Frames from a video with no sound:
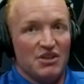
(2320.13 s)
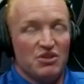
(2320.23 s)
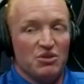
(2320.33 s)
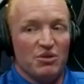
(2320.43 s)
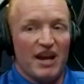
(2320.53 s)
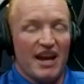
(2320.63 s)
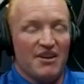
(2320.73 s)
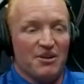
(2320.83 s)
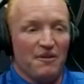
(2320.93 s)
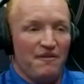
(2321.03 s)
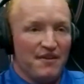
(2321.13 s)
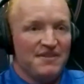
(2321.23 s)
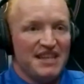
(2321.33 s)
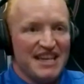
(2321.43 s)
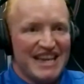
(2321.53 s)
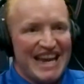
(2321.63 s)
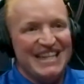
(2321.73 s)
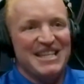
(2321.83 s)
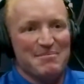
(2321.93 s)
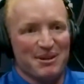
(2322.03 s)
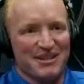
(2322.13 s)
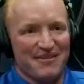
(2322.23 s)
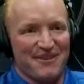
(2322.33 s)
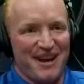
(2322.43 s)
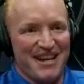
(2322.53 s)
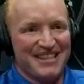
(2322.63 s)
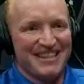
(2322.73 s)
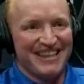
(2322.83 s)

to handle 15 to 18% fines.